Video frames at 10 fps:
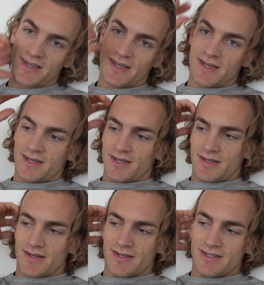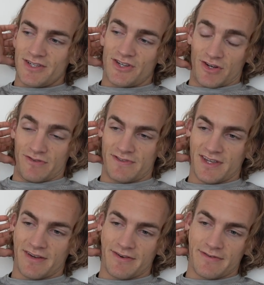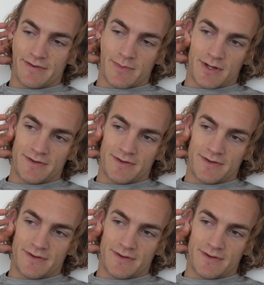This is the end. It's chuffed to get rid of him, man.